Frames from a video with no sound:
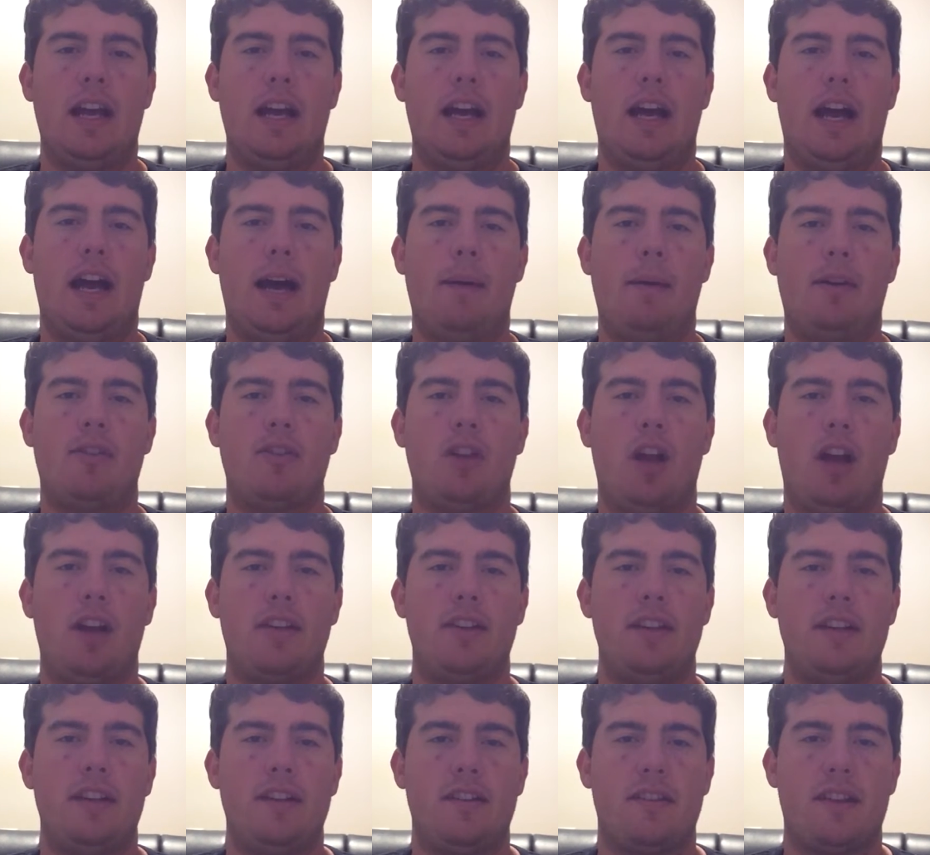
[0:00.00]
As long as
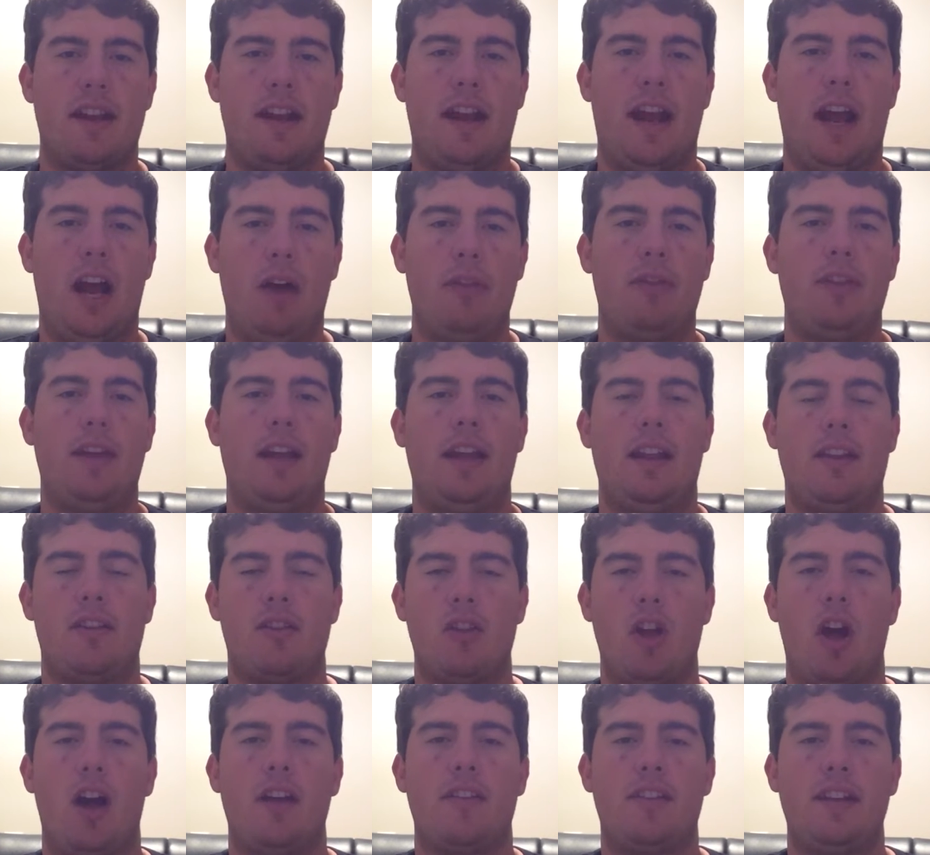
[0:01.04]
he can stay healthy and as
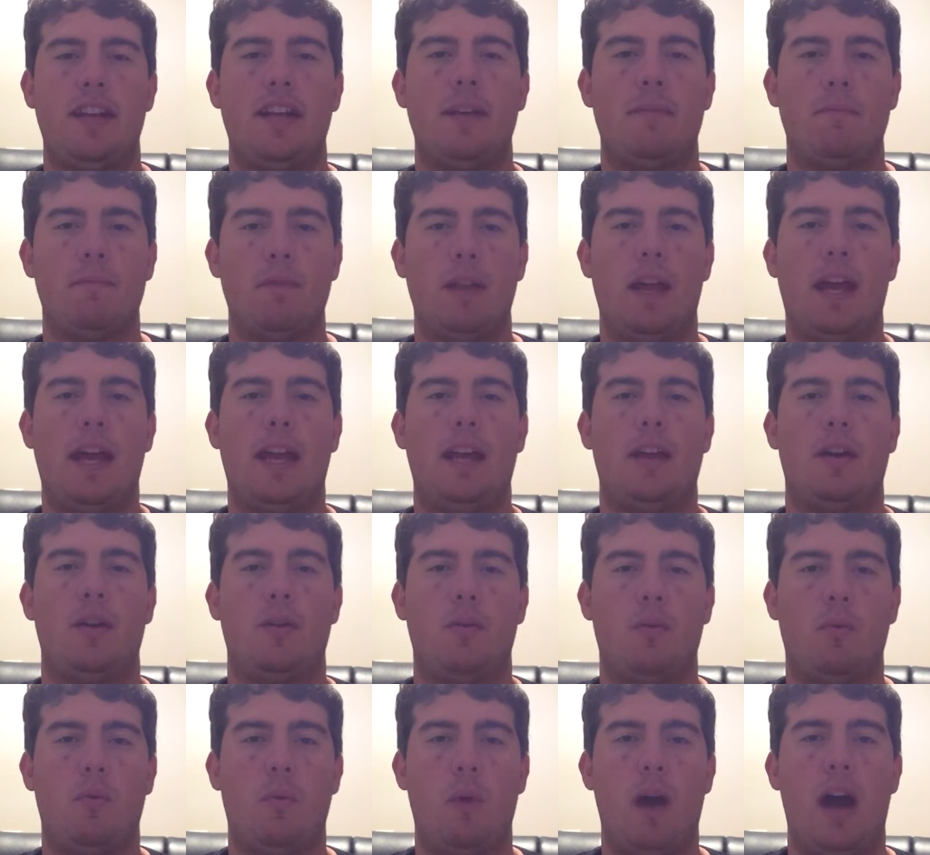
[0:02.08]
long as he can play
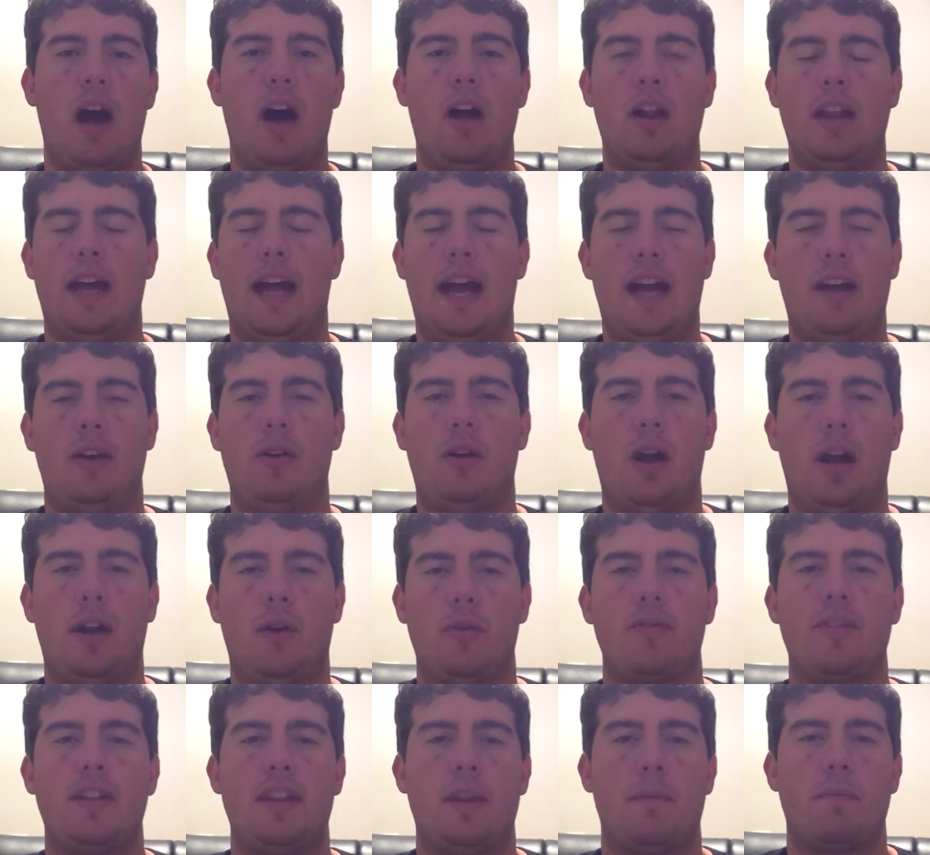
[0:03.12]
well, I
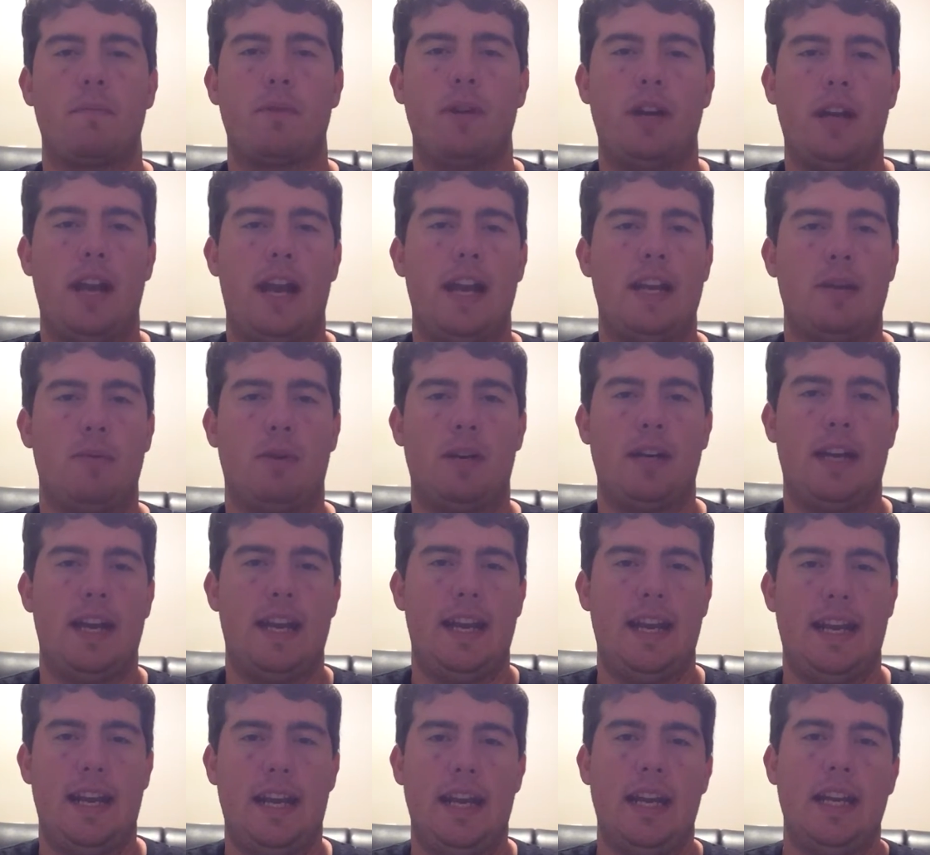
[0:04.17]
don't see them putting anyone
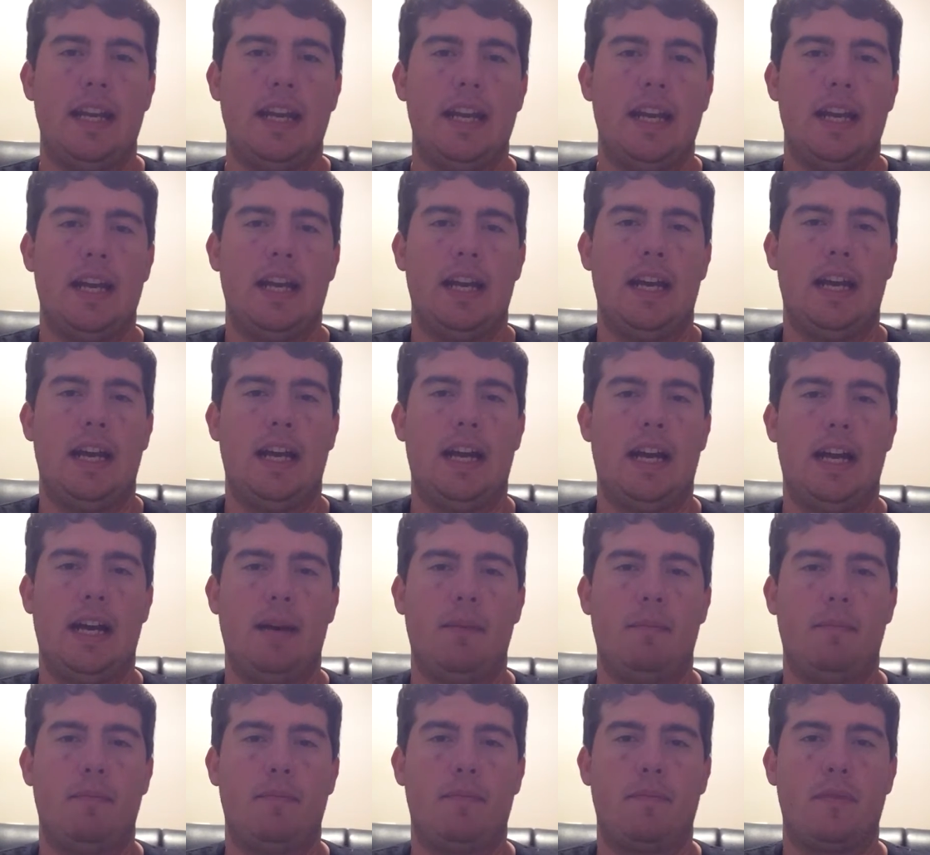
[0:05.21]
in
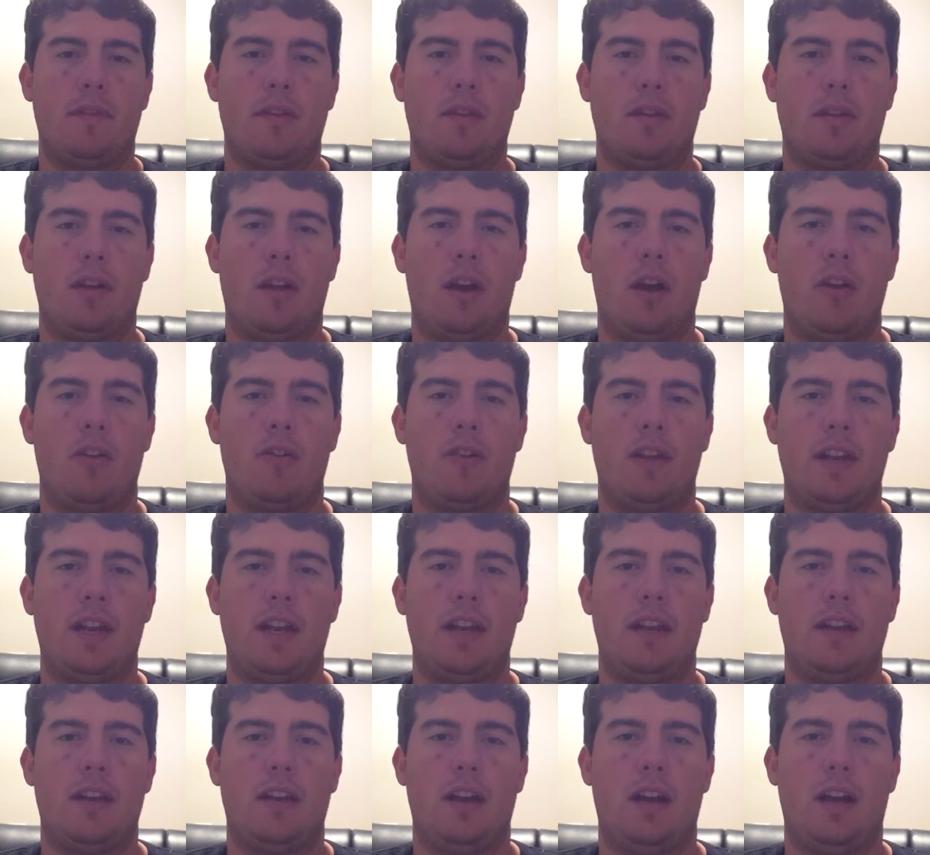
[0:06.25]
other than
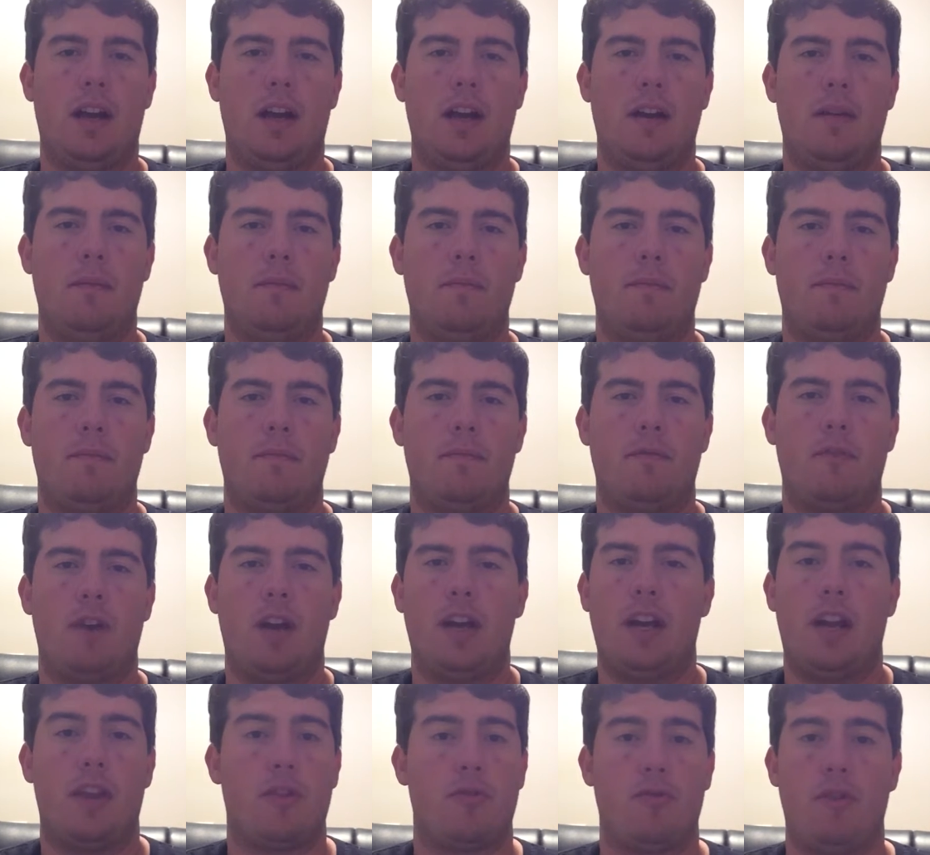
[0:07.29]
for
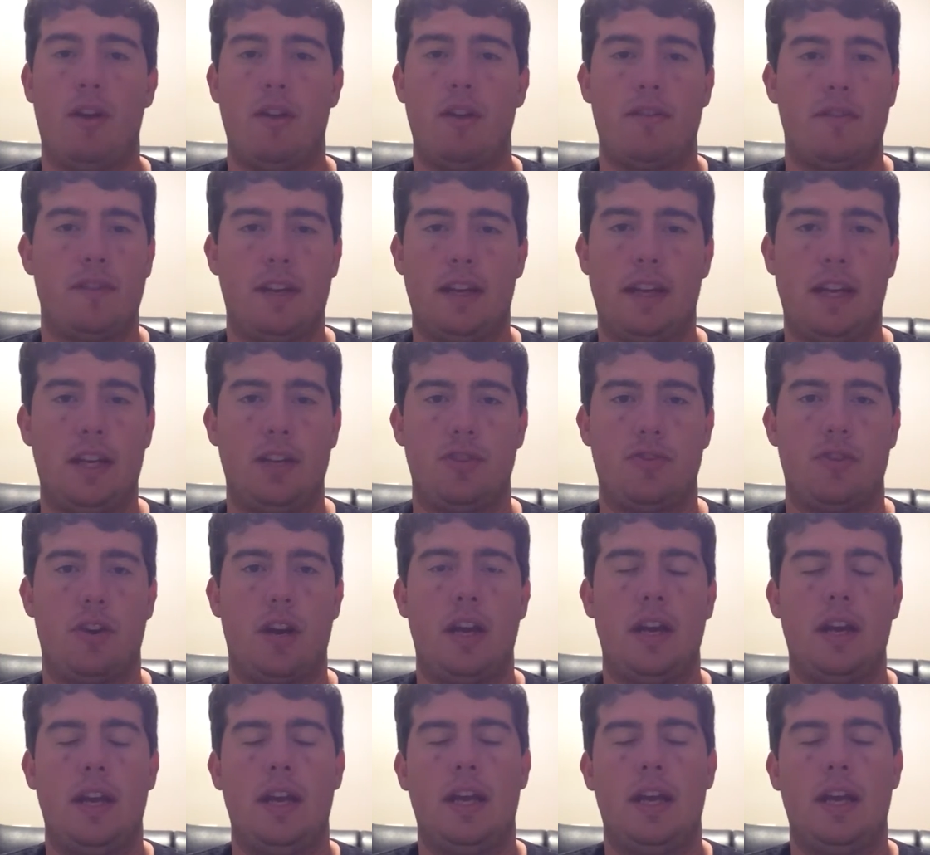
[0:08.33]
any other reason than injury.